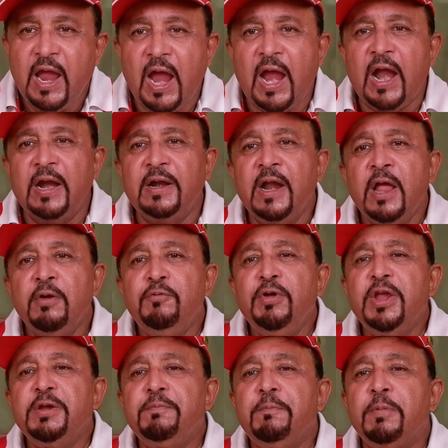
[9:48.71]
and
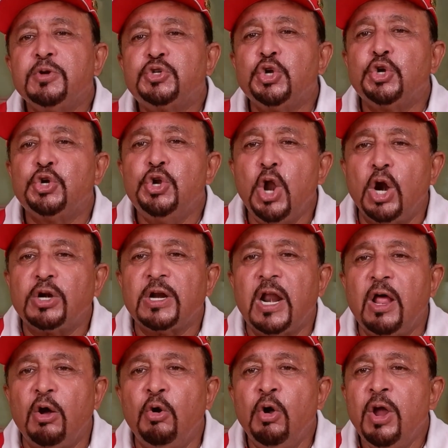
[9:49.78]
we should not
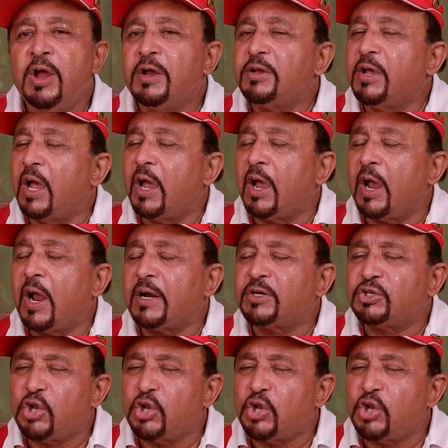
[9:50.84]
allow uh,